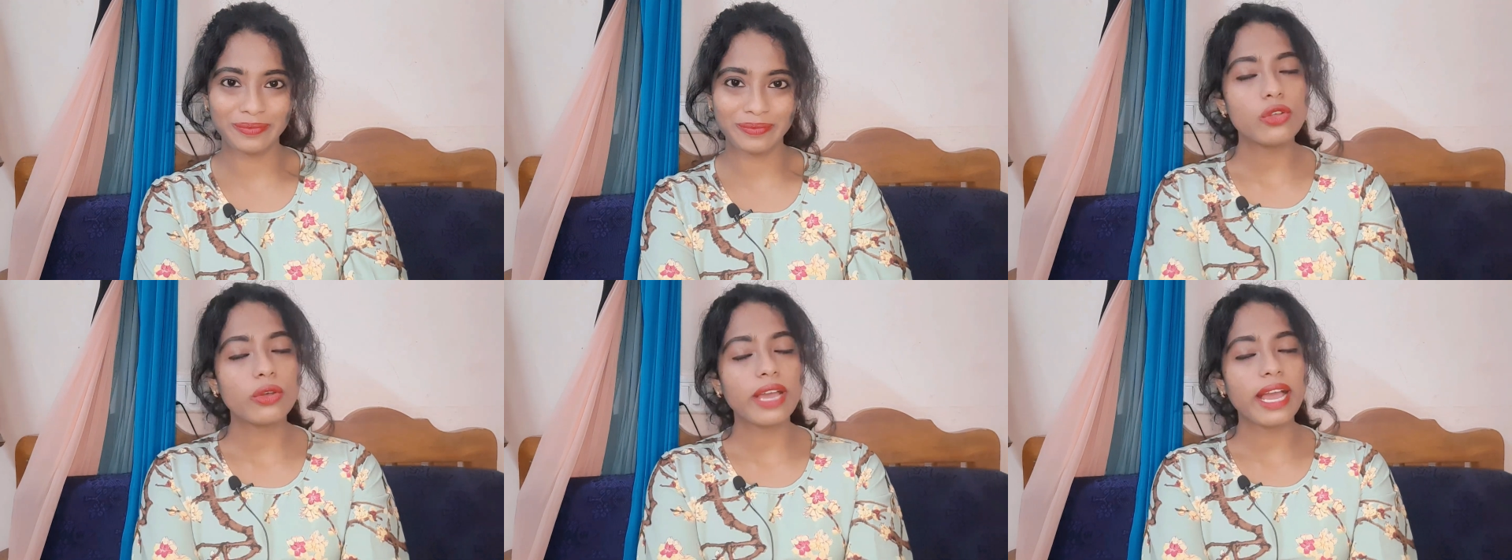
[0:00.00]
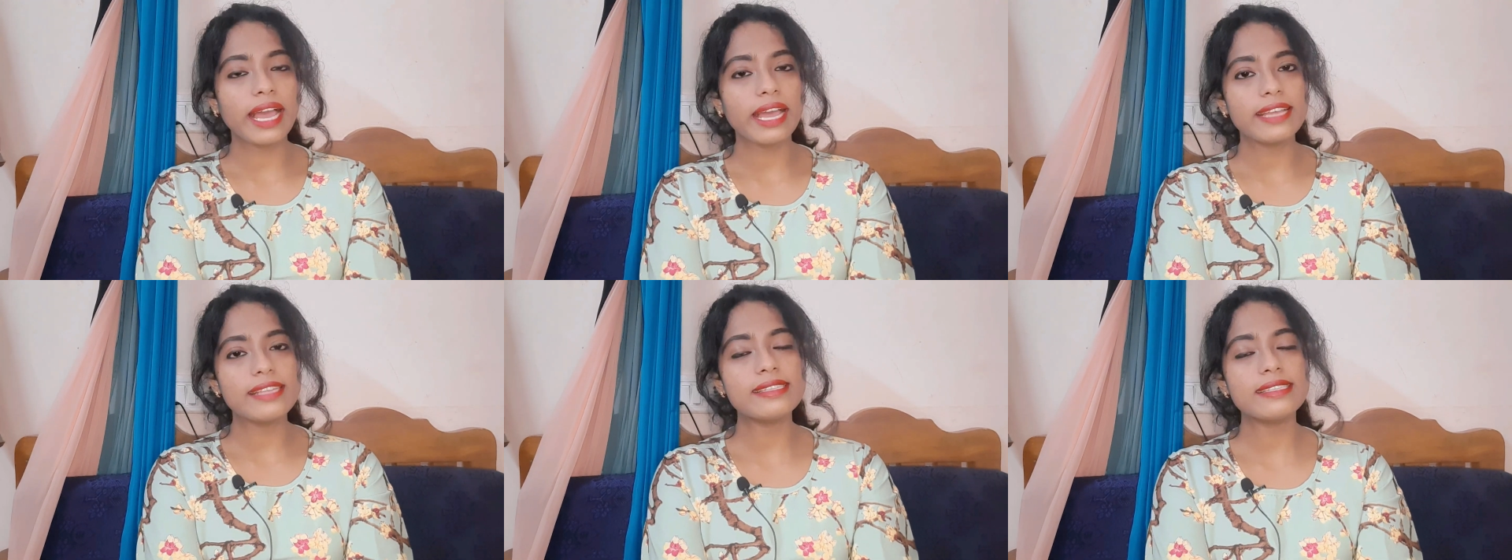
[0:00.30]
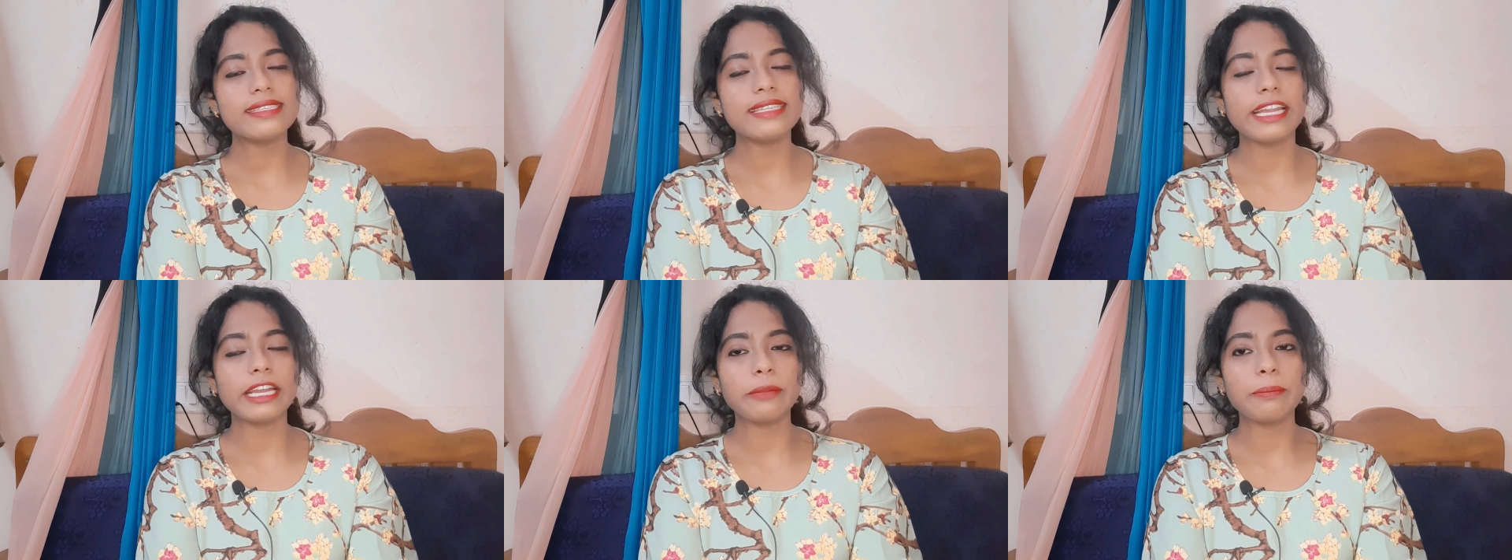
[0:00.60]
So
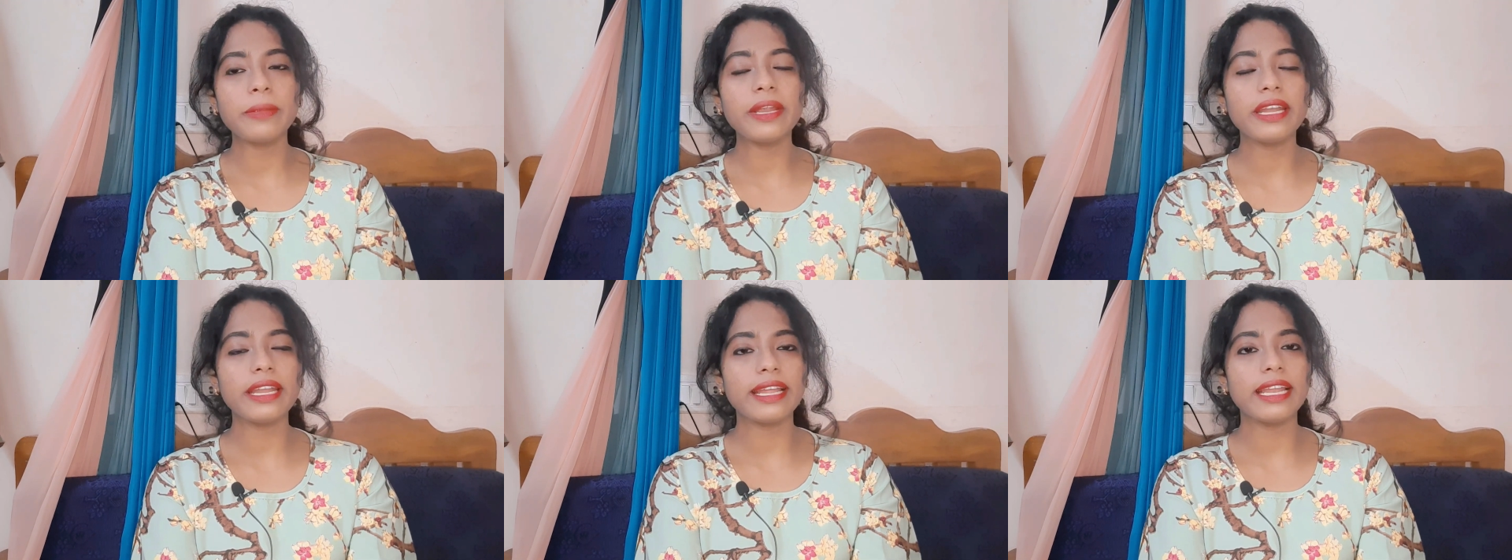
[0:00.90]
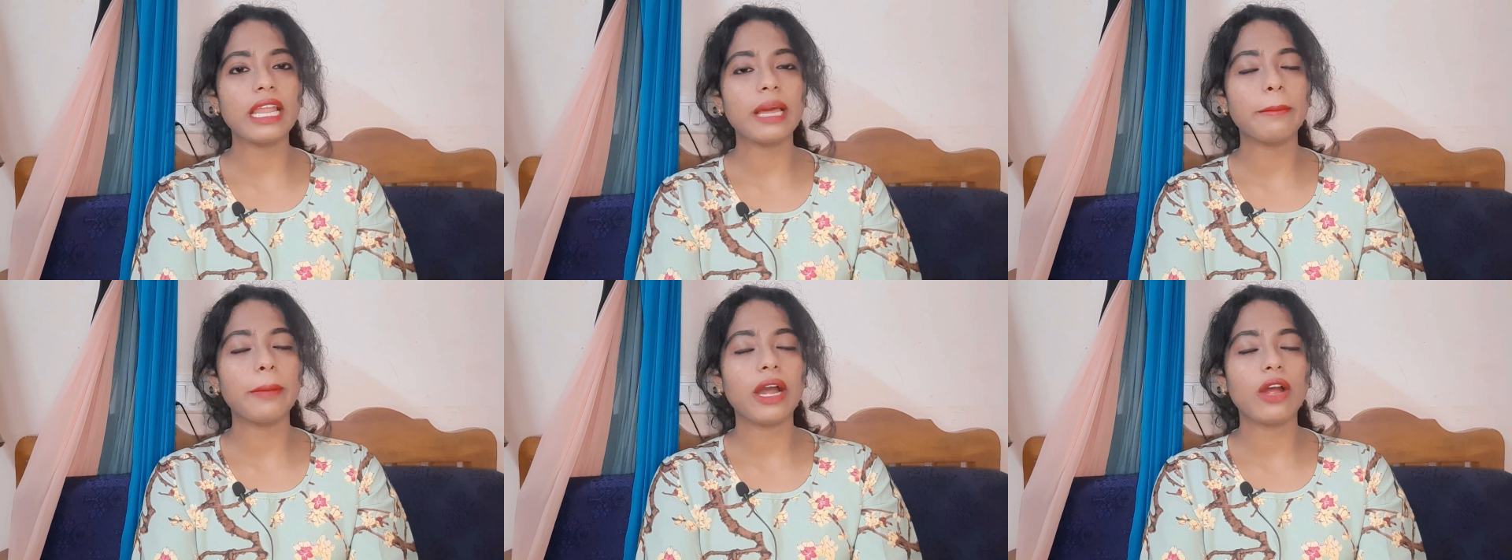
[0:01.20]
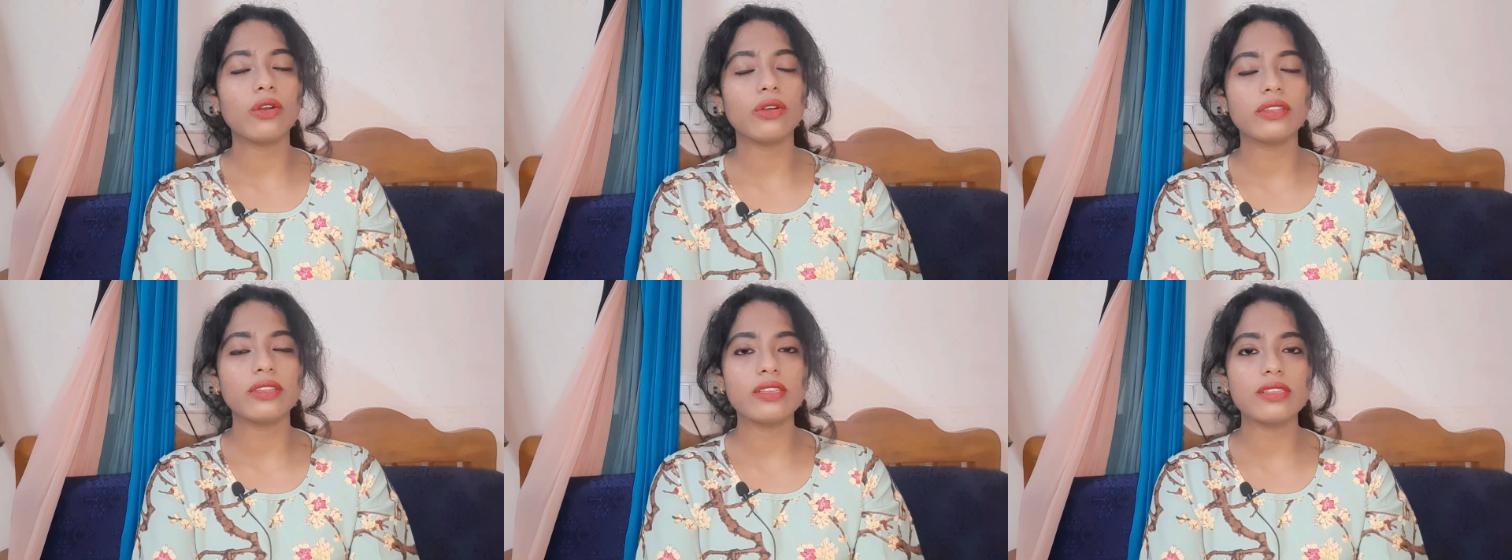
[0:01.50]
guys, let me tell
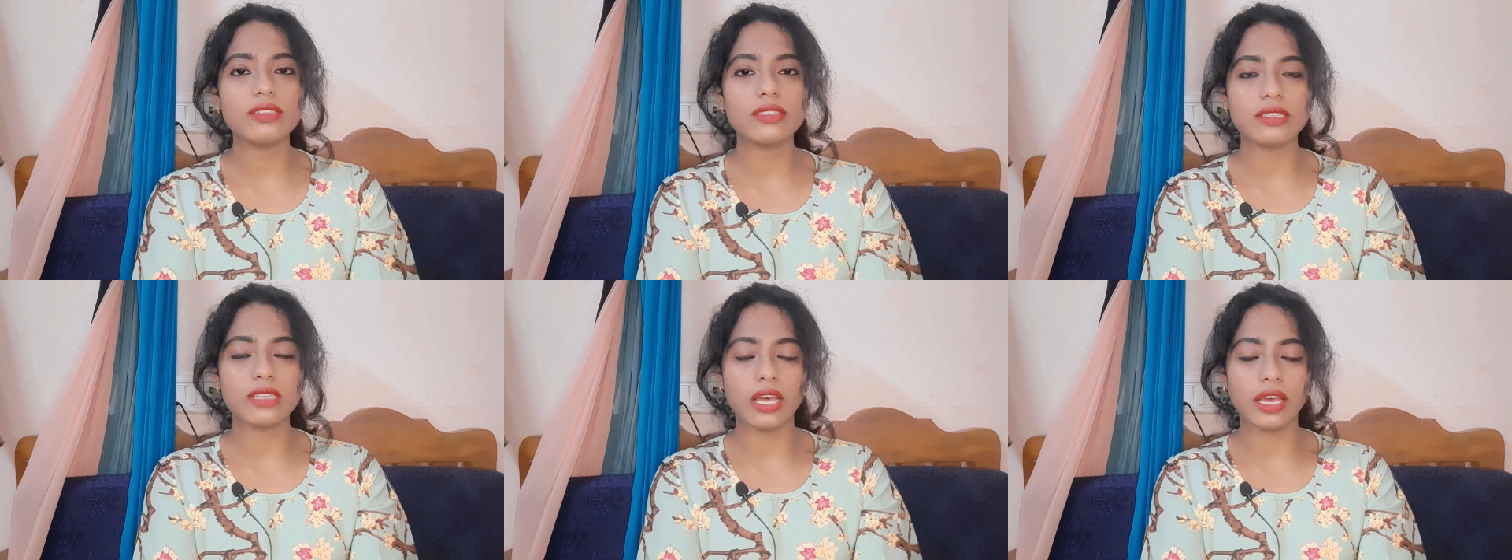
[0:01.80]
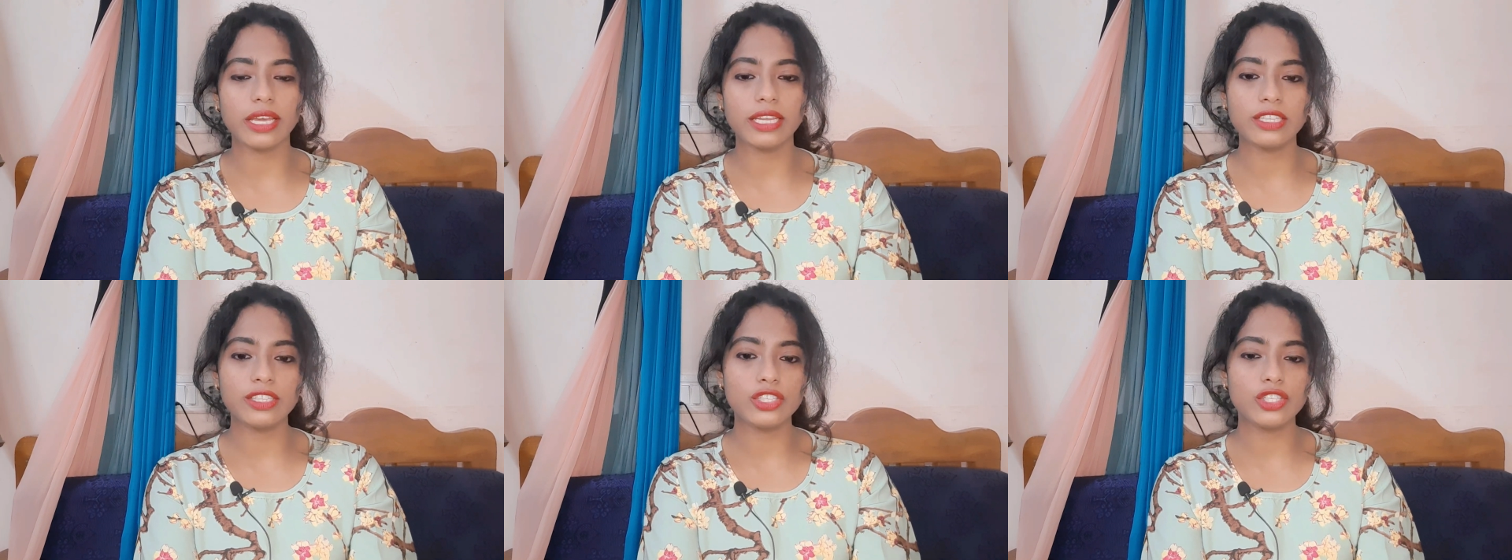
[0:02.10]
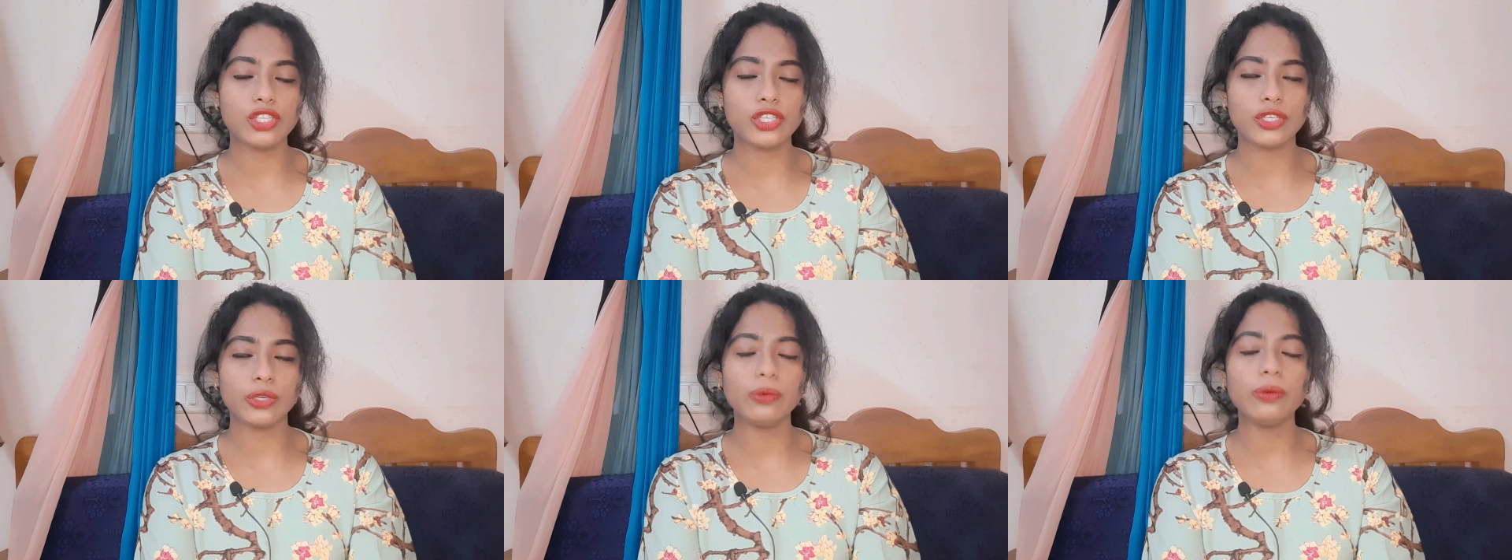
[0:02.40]
about this
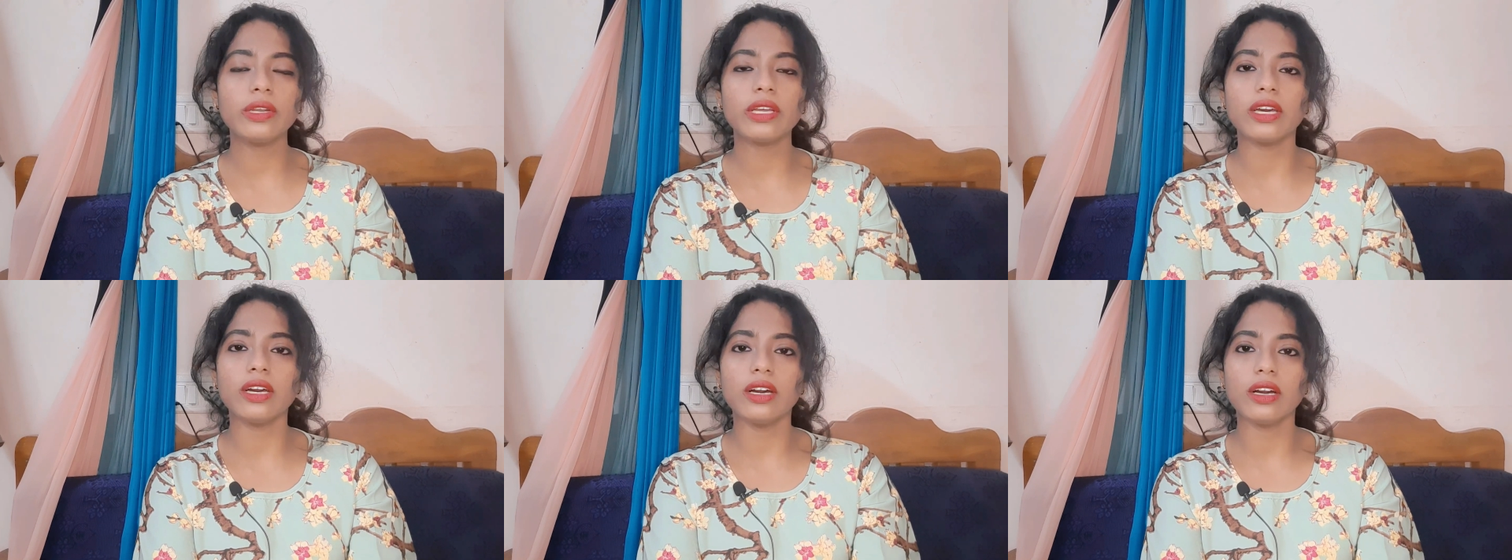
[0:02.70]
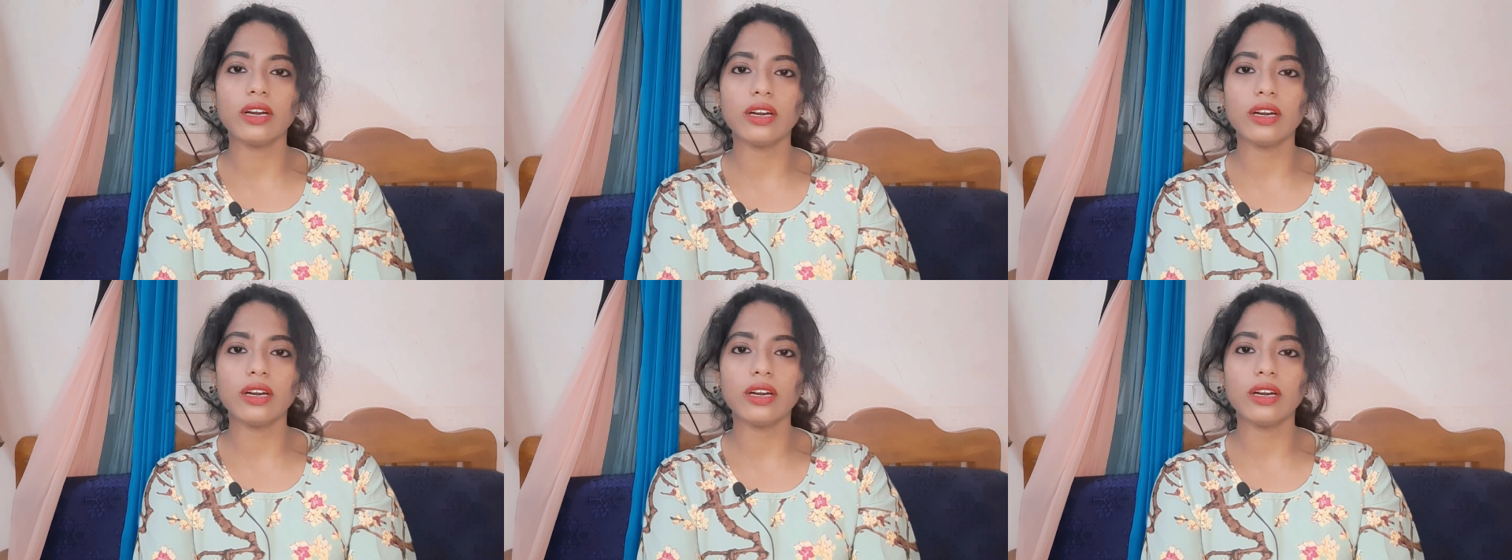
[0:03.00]
institute.